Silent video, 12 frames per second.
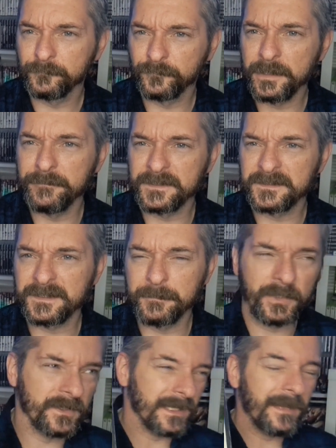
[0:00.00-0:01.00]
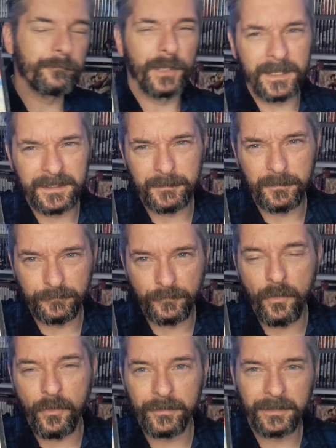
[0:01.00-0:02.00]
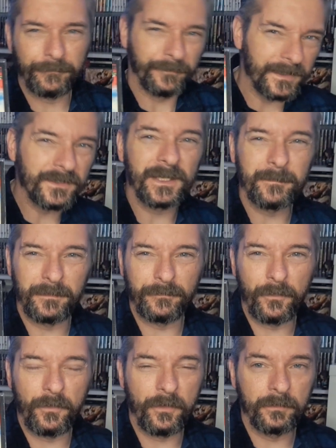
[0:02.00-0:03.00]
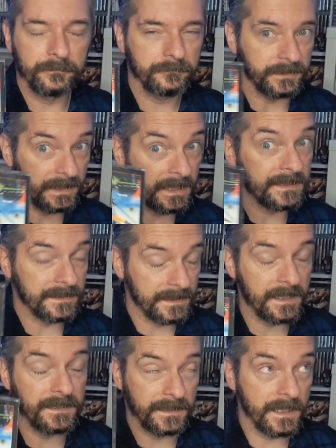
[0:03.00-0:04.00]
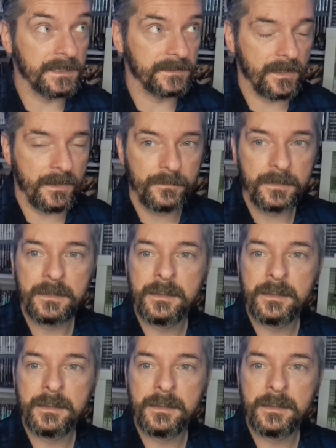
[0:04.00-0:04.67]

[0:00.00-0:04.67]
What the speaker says: revisiting because I've played it before and I've finished it before years and years and years ago.